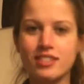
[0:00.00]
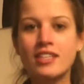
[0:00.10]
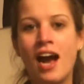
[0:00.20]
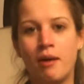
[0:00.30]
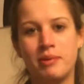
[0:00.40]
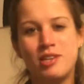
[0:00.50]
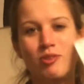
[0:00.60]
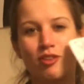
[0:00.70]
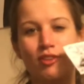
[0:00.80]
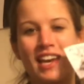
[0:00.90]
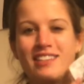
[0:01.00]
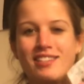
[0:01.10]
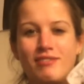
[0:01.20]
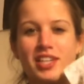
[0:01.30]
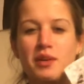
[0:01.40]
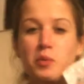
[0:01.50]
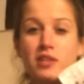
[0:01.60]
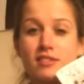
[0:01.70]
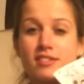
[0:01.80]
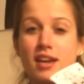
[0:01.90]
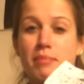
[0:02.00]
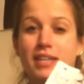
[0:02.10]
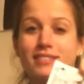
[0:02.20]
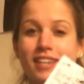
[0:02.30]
Helping you with creativity one step at a